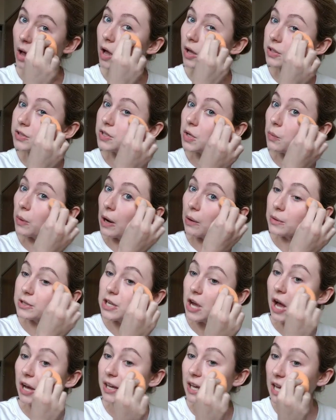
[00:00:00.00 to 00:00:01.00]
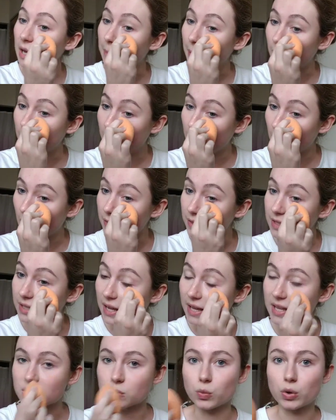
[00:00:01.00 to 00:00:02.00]
Also, while we're talking about it, on the
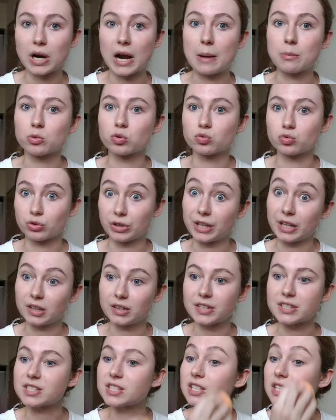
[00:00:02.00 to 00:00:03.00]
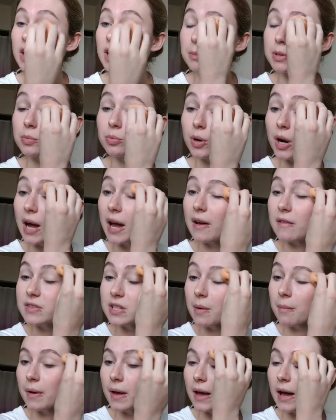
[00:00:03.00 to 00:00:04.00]
days where I'm really sleep
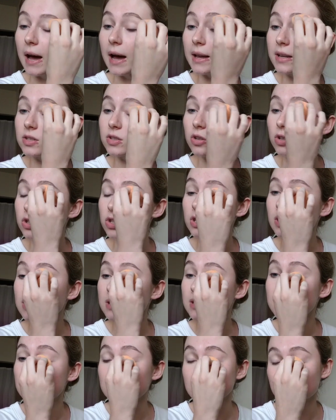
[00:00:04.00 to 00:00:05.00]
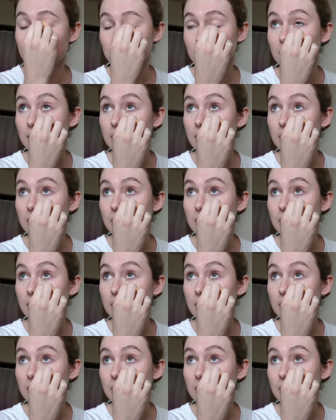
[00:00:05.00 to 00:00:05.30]
deprived and my eyes are just